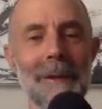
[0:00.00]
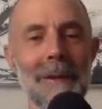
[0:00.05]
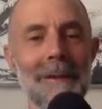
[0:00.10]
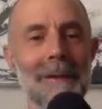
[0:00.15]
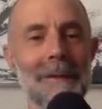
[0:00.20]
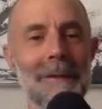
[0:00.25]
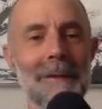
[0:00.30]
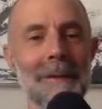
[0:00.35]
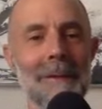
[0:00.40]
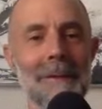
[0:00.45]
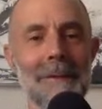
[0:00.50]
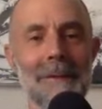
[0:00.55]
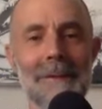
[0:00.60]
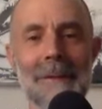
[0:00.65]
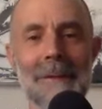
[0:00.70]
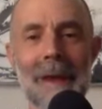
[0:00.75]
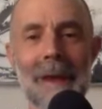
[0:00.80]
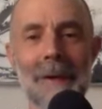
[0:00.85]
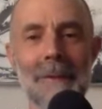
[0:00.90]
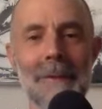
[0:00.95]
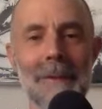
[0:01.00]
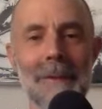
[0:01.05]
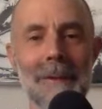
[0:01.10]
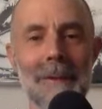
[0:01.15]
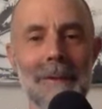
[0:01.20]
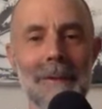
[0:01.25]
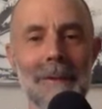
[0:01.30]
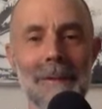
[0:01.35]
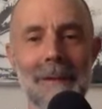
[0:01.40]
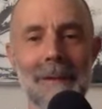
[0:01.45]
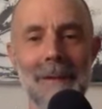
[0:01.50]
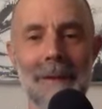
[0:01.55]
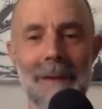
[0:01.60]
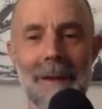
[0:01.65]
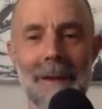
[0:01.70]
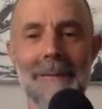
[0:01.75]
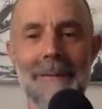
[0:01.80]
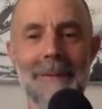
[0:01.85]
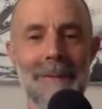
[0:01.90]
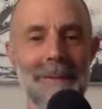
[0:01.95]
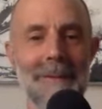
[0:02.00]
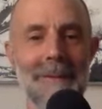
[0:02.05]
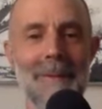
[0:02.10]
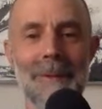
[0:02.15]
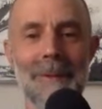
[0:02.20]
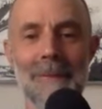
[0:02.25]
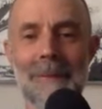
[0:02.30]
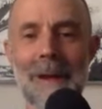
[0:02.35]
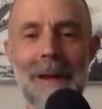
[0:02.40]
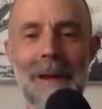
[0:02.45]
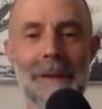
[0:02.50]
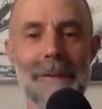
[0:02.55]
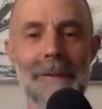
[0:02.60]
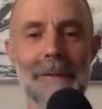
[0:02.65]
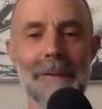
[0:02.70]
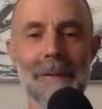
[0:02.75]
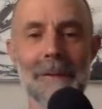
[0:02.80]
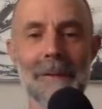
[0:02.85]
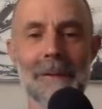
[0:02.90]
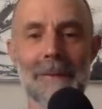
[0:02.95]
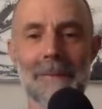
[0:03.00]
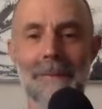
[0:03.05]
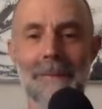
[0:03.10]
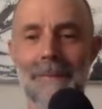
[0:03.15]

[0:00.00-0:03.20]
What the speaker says: I didn't shout. I was just a bit rattled,